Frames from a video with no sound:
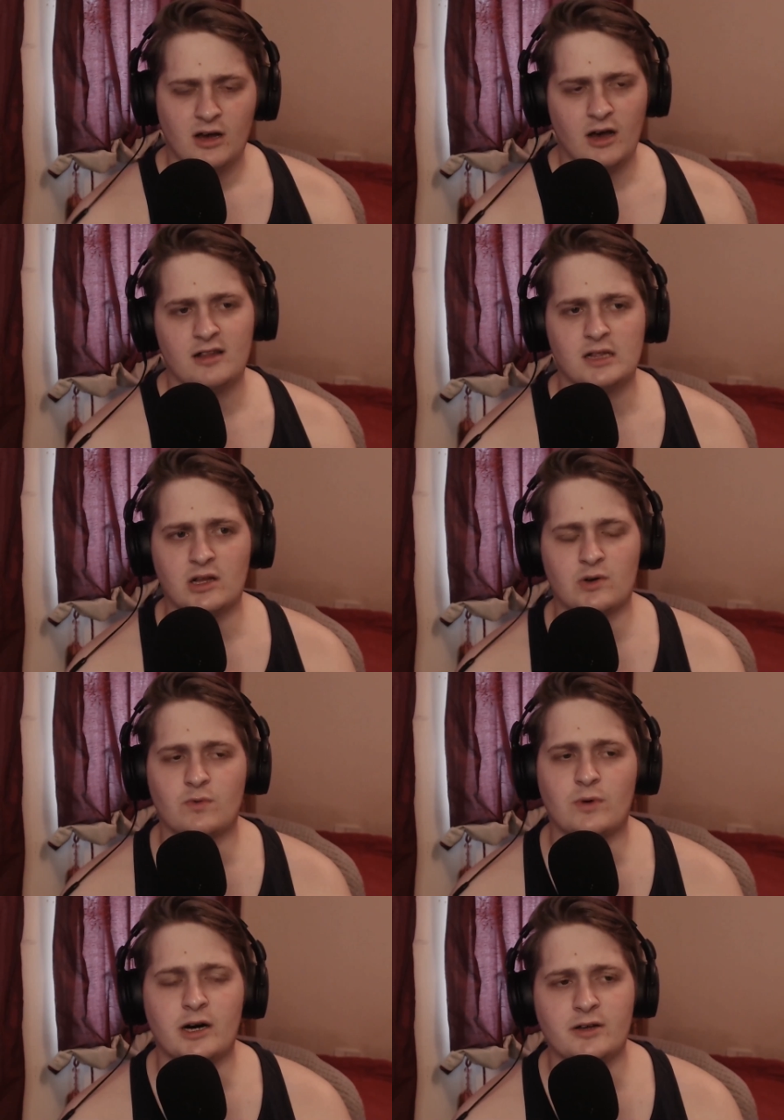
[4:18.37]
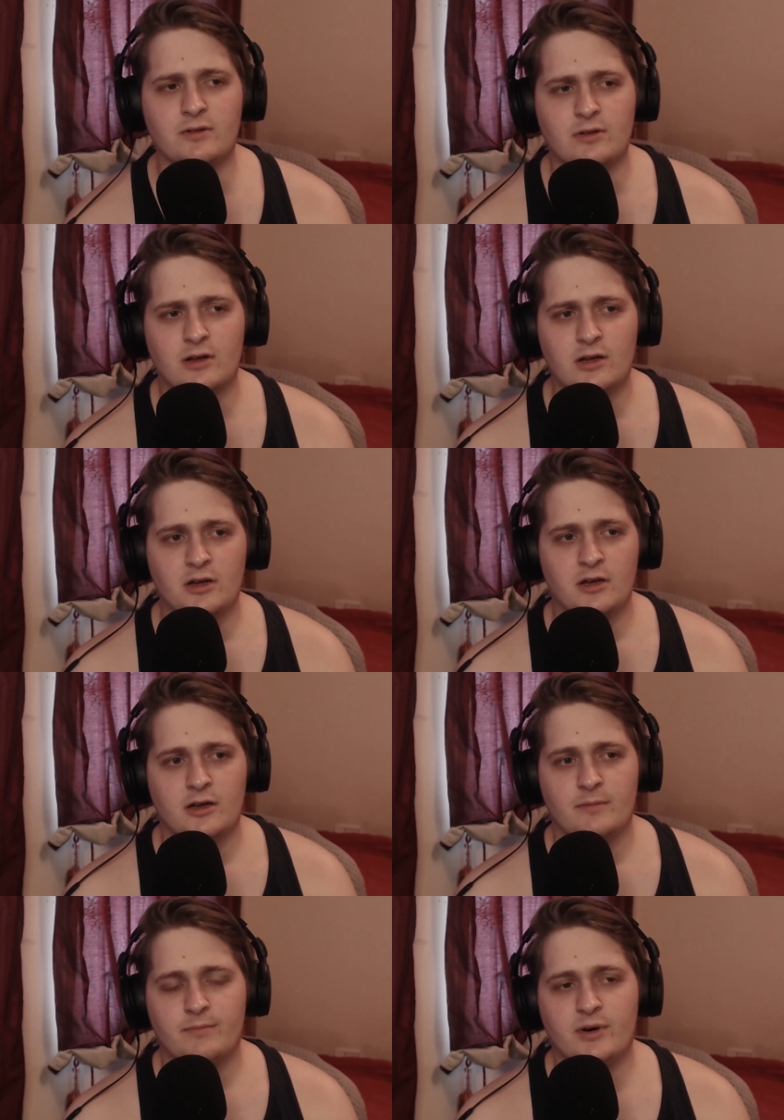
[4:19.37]
a long while,
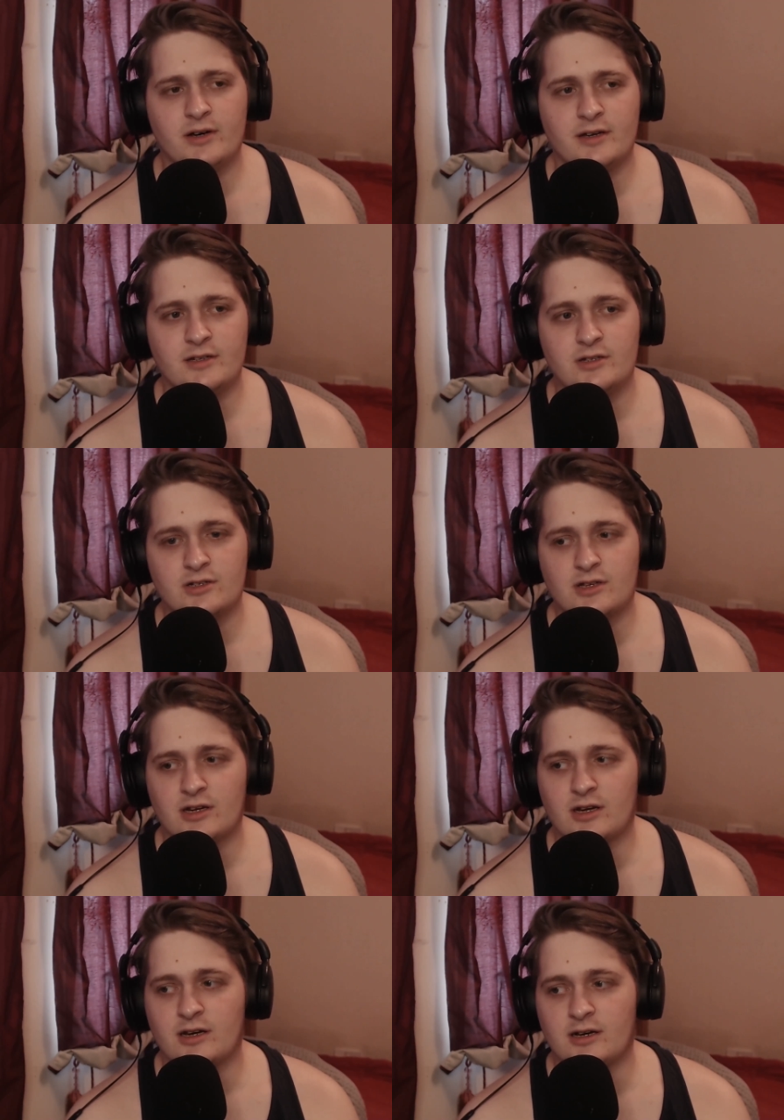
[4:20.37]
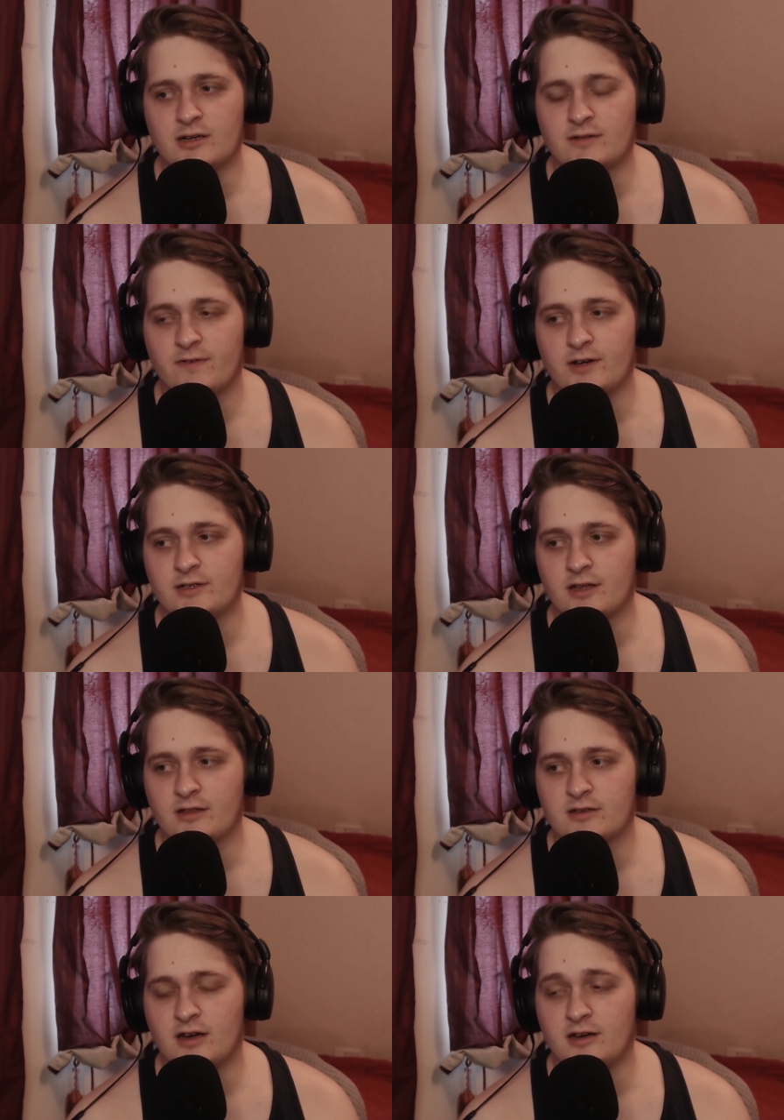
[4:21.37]
but it's just kind of hard finding the
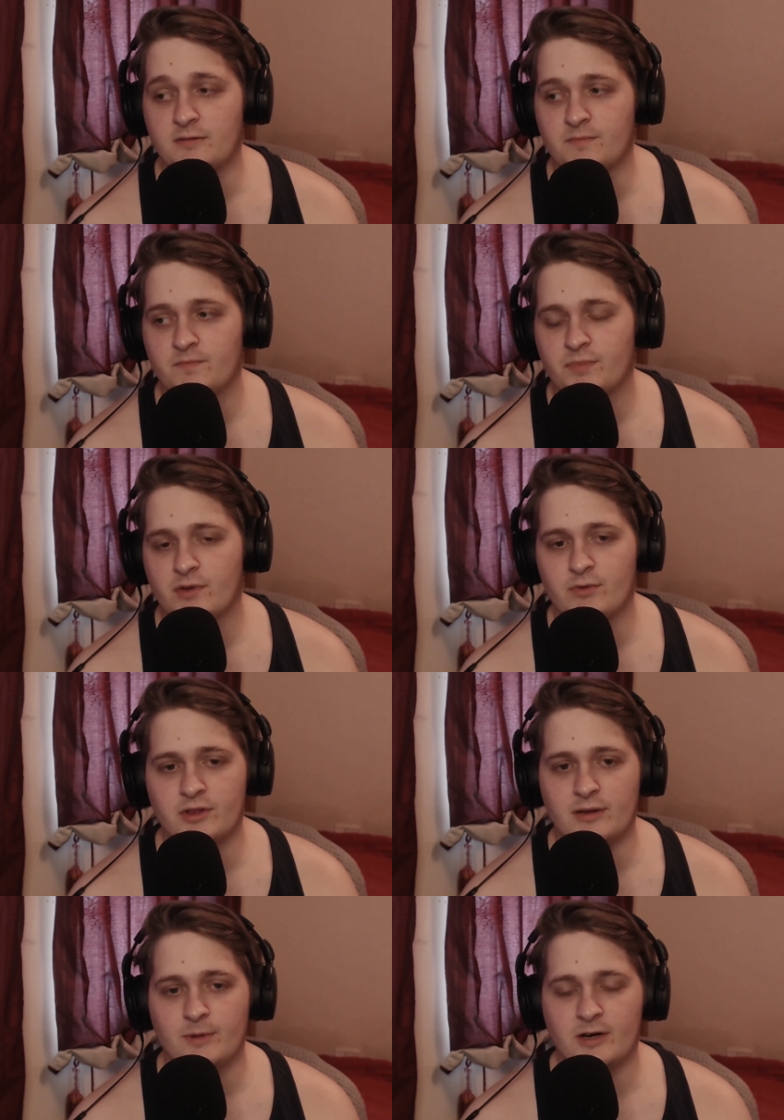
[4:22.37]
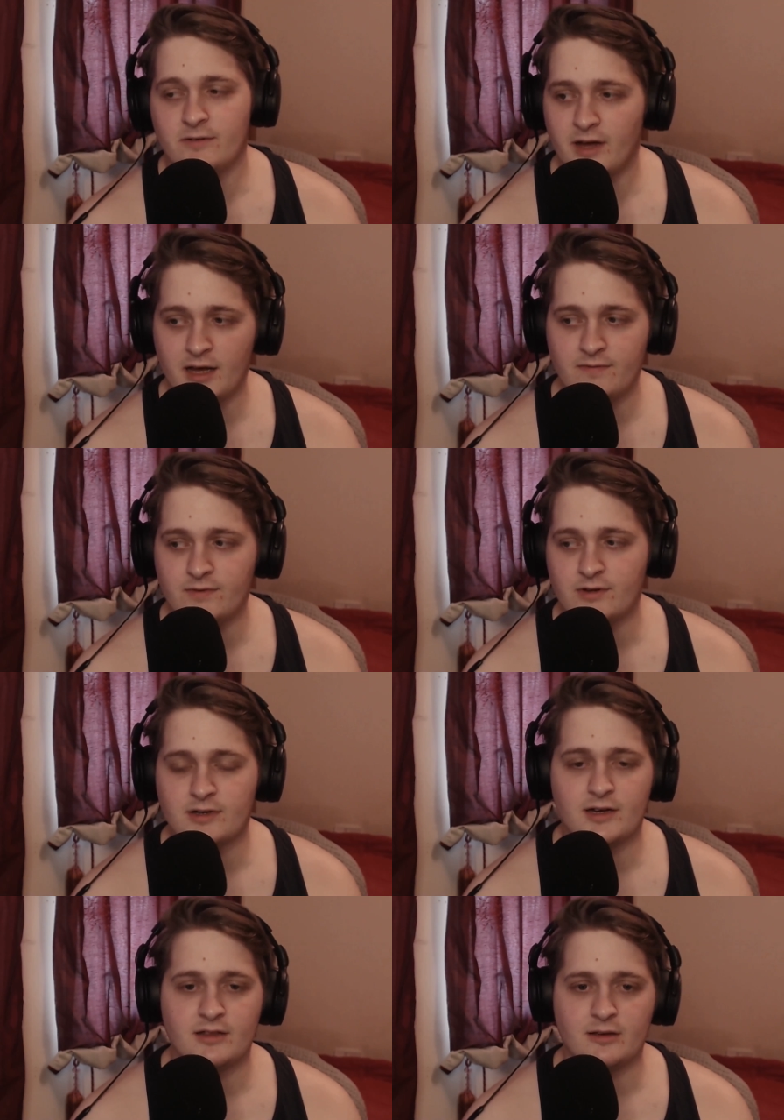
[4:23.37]
time with the amount of effort
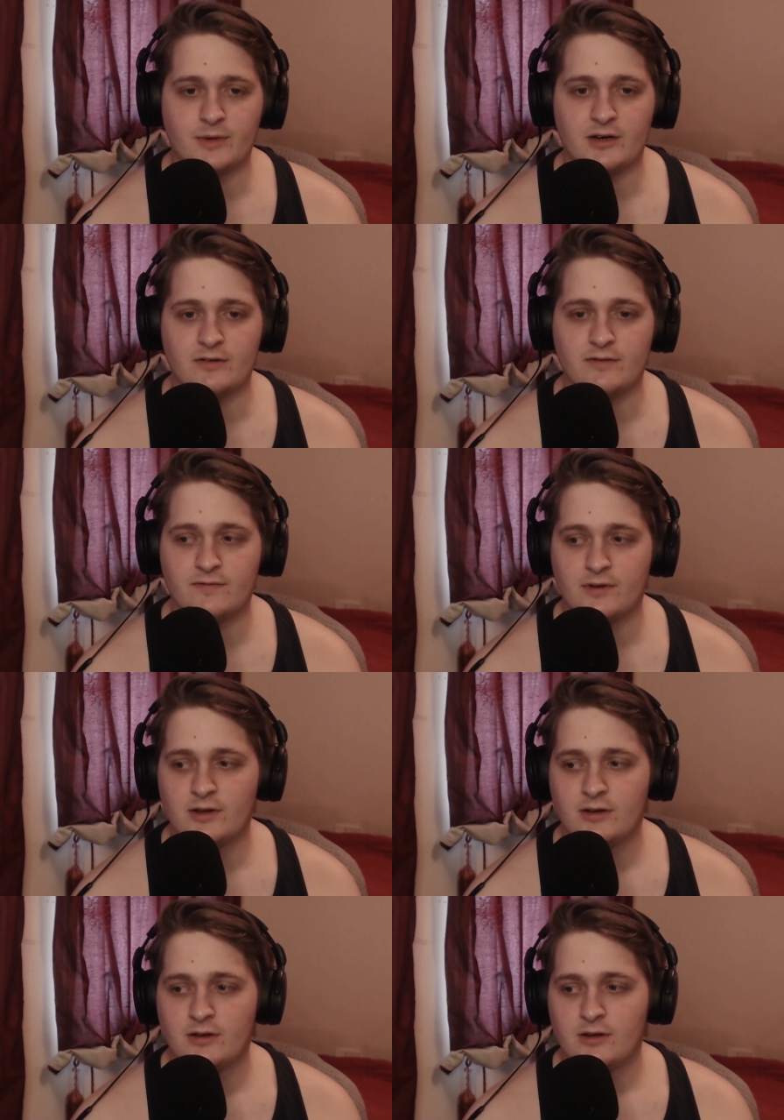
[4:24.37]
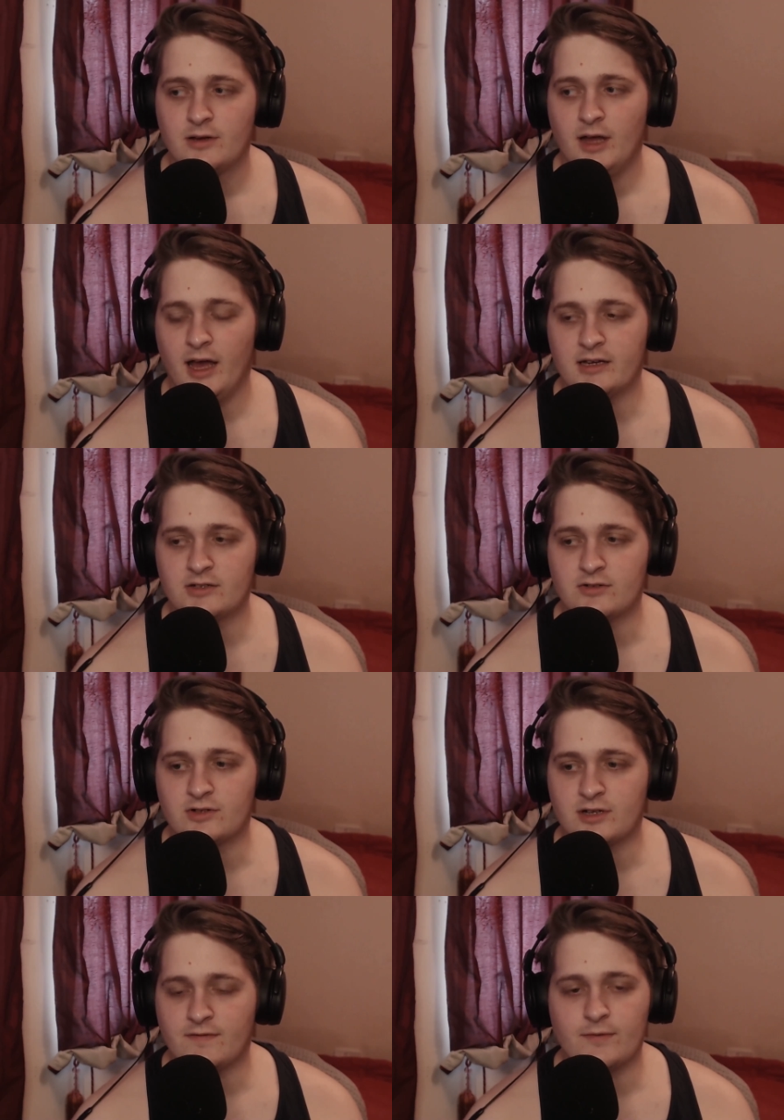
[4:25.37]
and the amount of extra
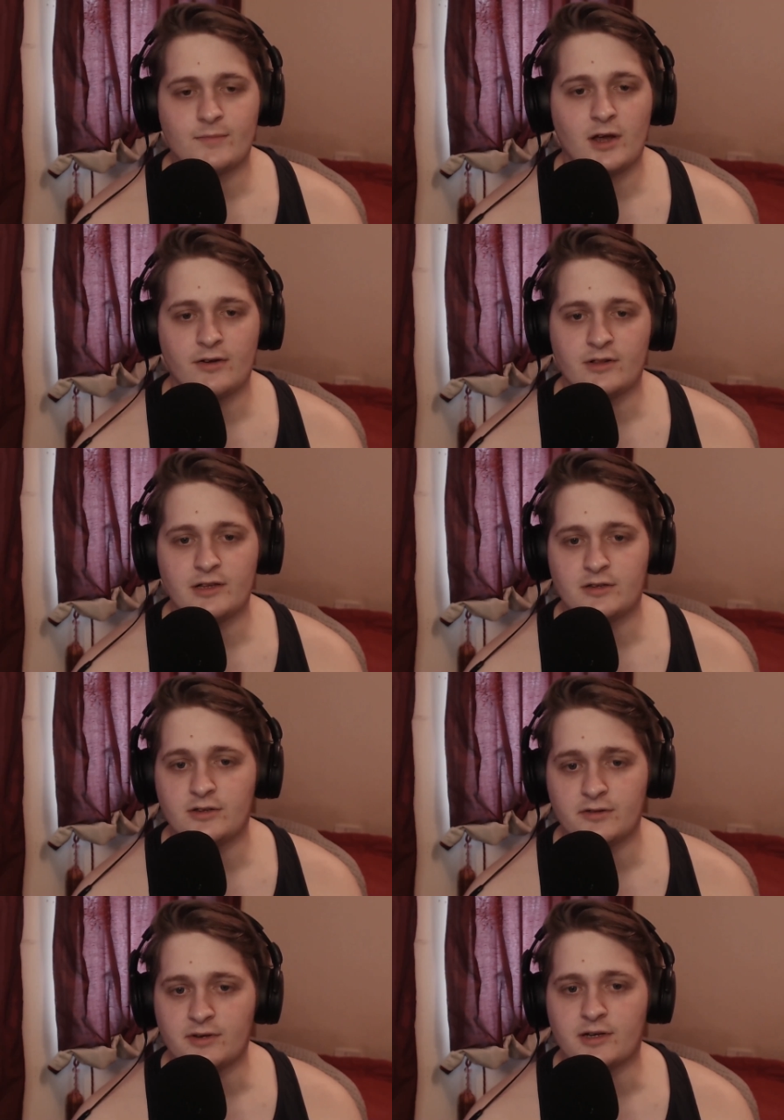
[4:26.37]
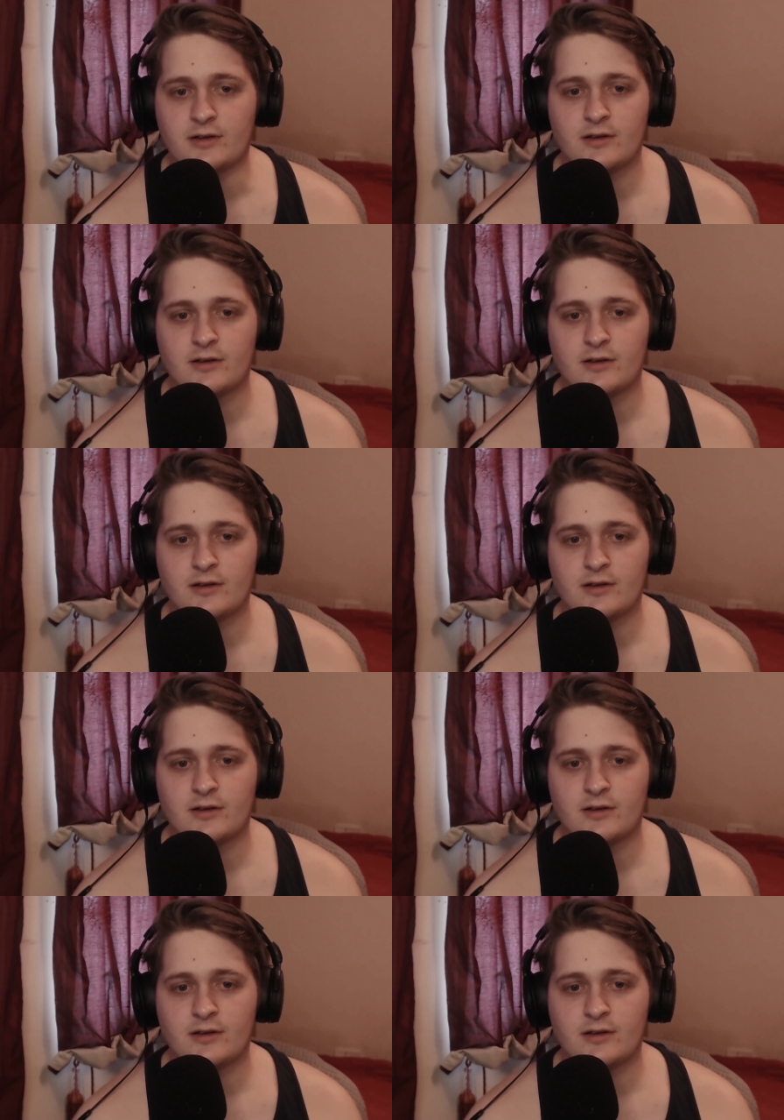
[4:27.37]
stuff I'm currently doing.